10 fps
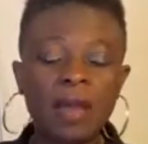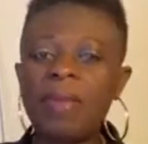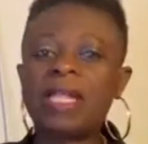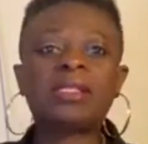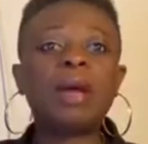
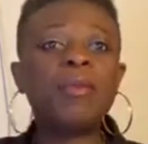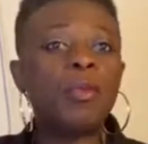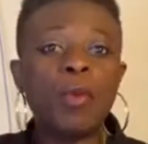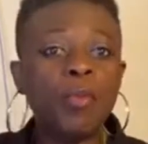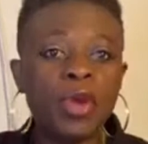But it's a
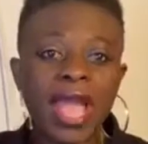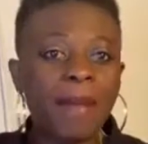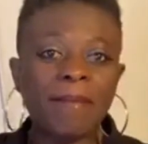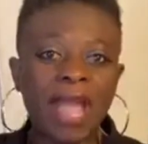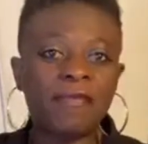boom we
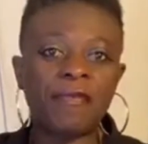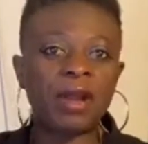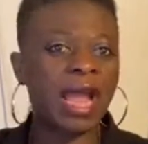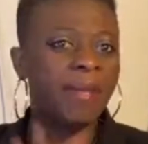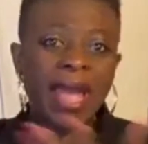are mindful,
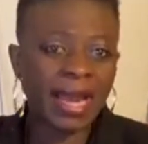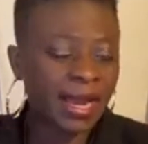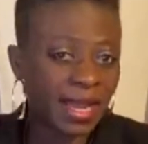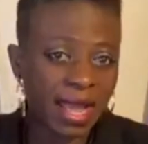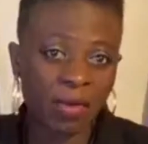and I better
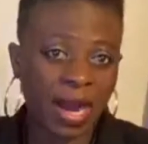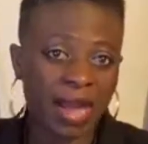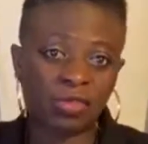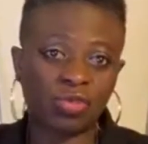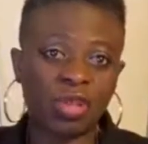than a young
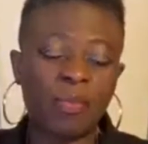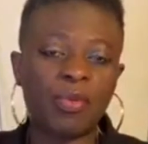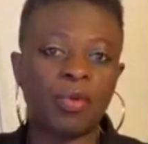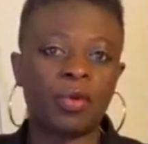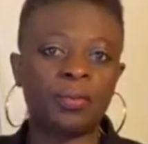colonel to your
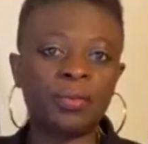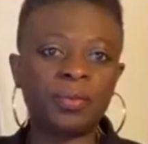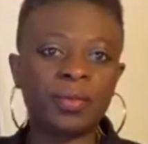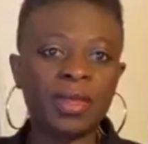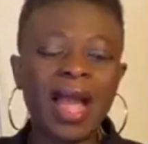boom.
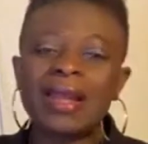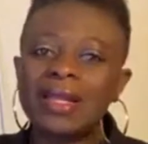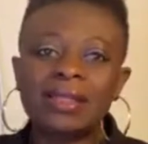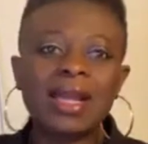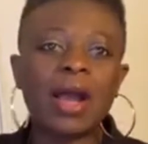I
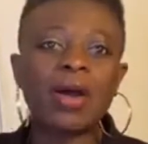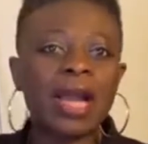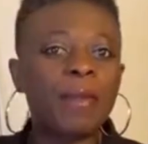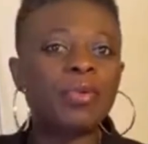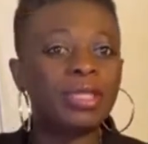didn't see an
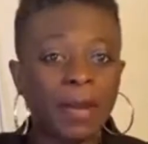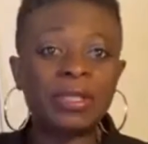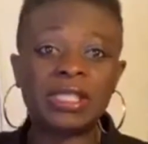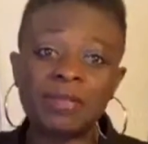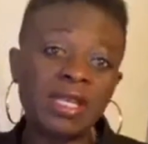honorable
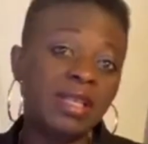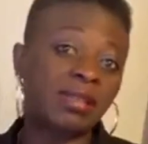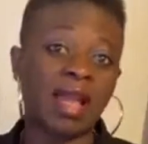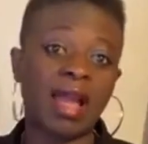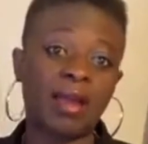deputy
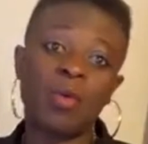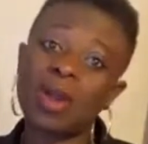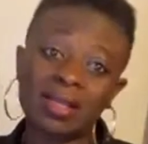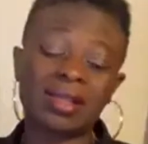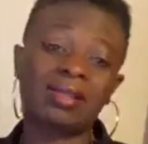minister,
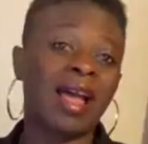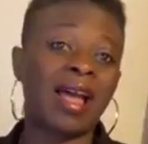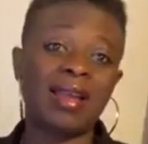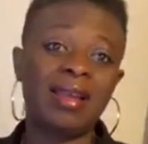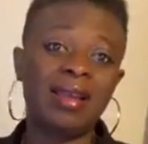Okasa, sir.
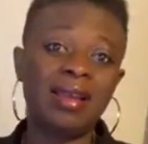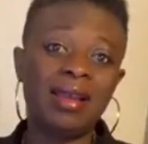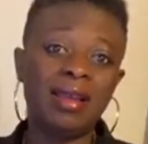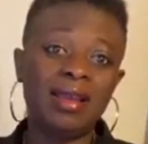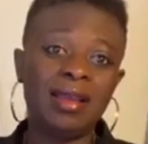
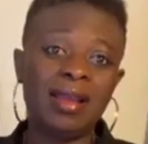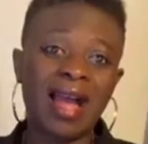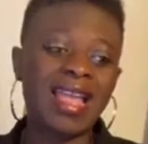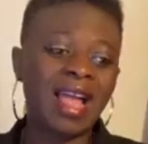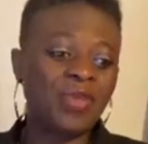
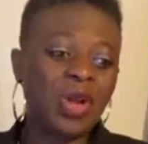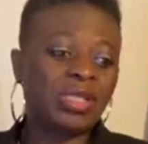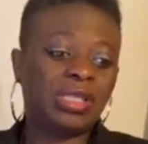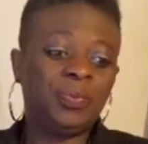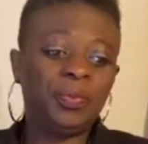I am
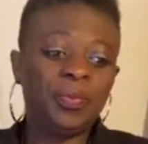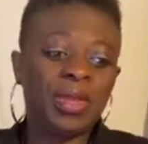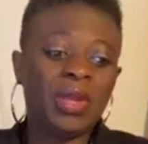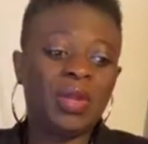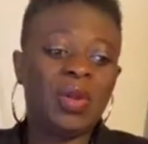
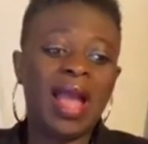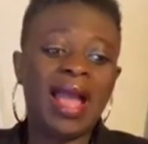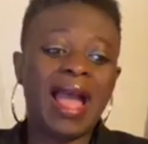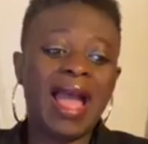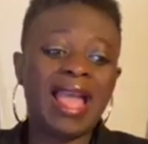
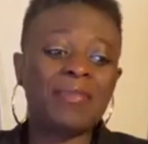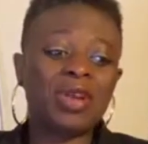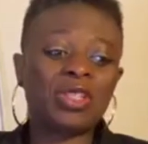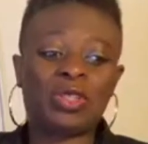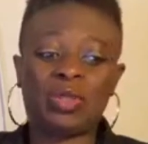
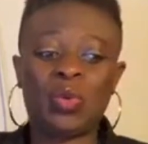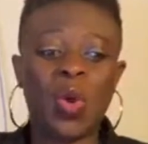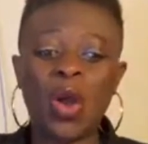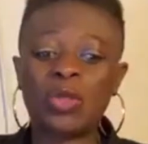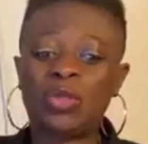not
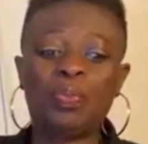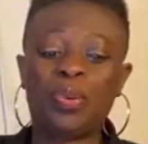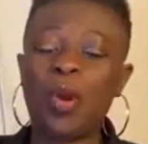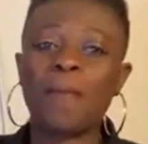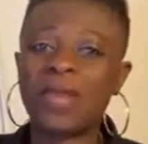God to
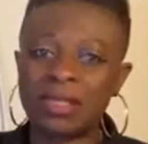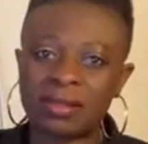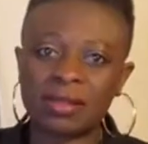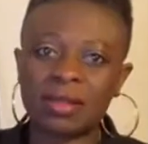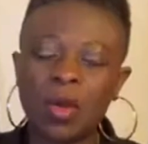
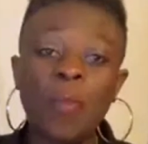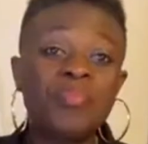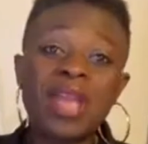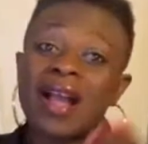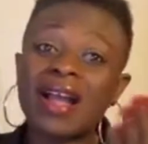promise.
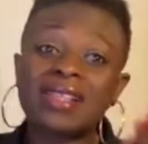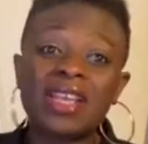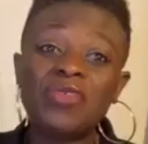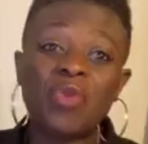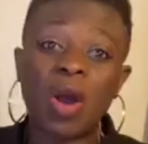Obiaka
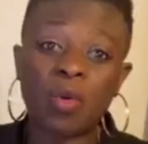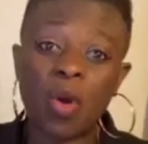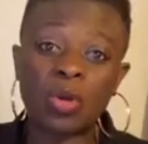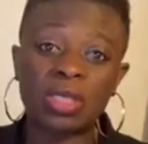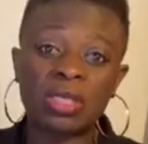say you are
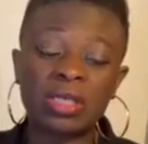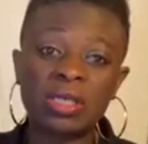God.